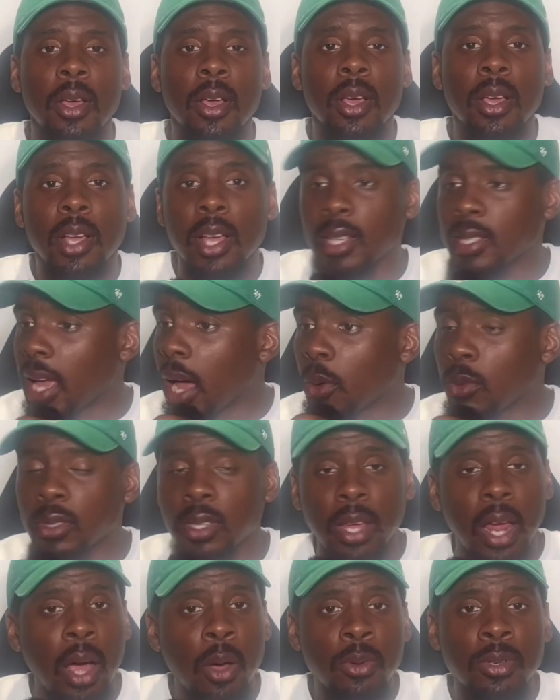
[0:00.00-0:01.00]
Cause I was in
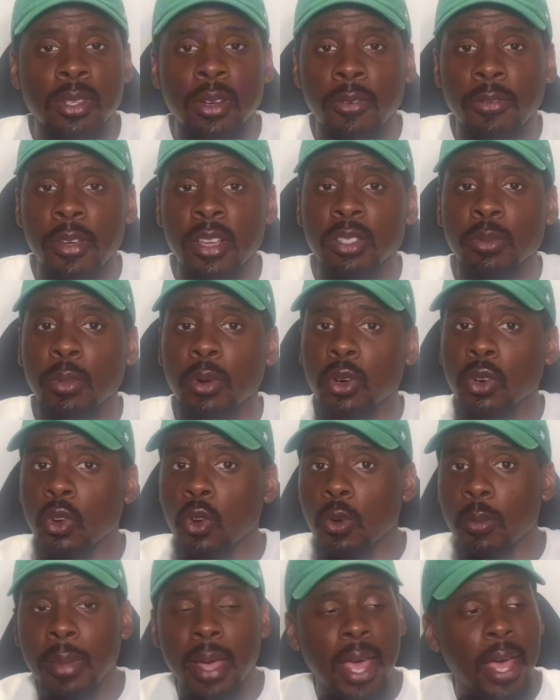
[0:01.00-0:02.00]
the Facebook group,
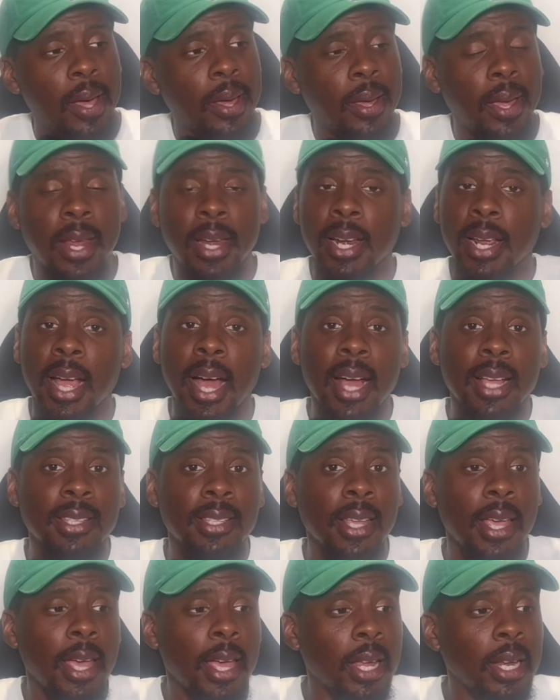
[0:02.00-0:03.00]
man, and the guy
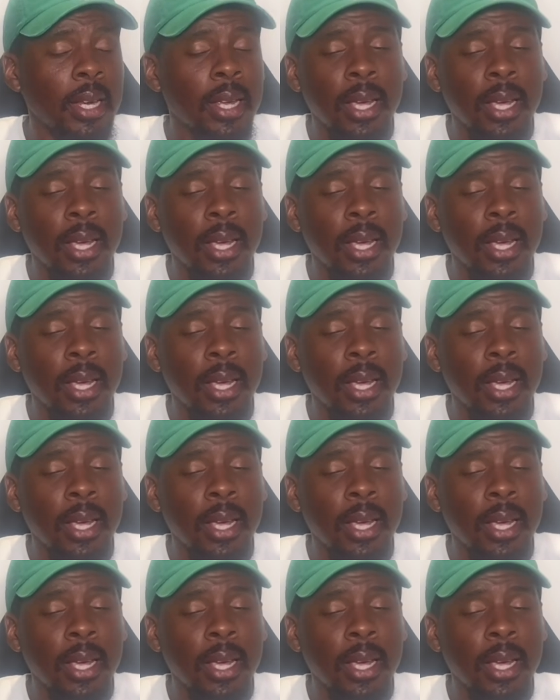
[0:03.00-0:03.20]
said,